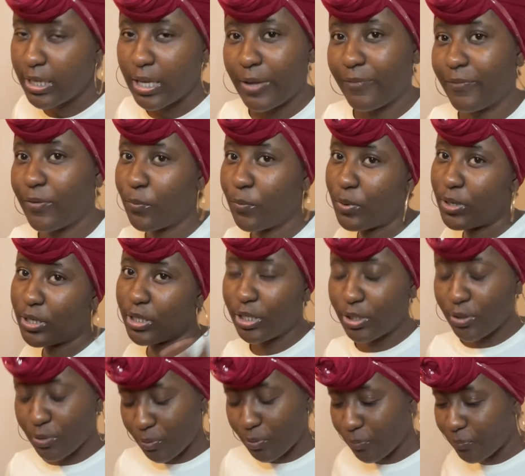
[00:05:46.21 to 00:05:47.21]
If I want, you
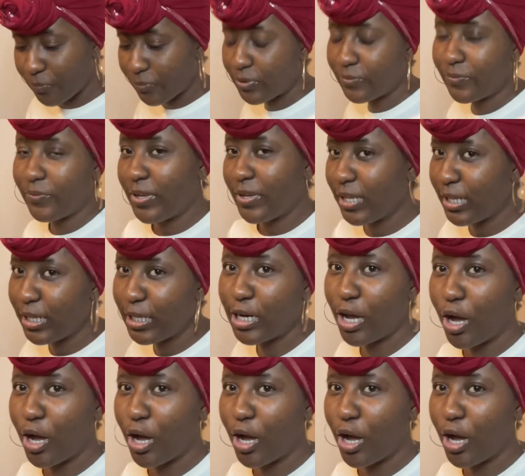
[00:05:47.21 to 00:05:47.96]
know, feeling